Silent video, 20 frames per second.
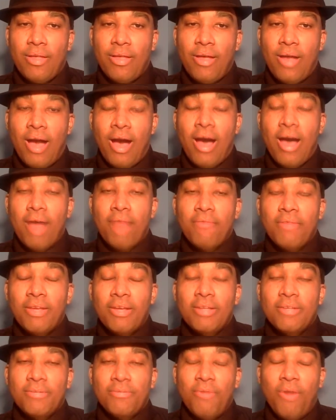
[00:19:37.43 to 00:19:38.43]
I have
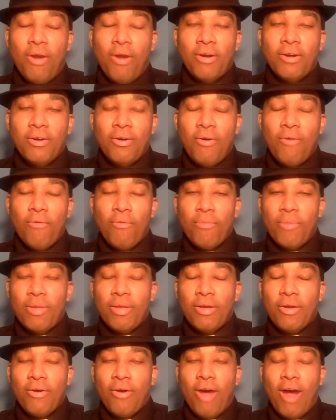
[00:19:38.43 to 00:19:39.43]
niggas fawning over me
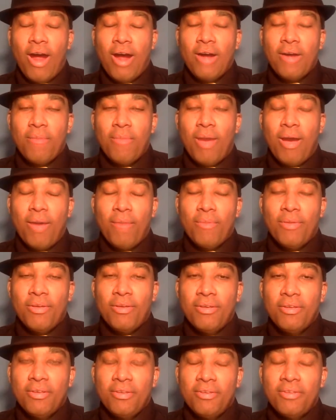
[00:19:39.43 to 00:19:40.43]
and crying about
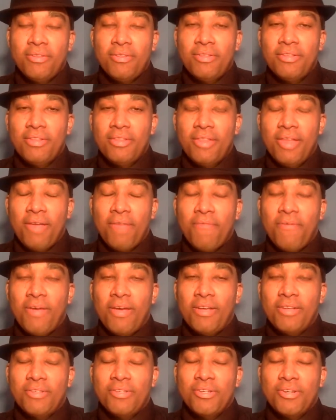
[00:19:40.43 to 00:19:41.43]
me like
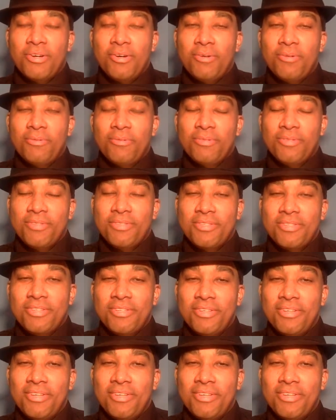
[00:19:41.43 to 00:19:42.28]
Van Jones.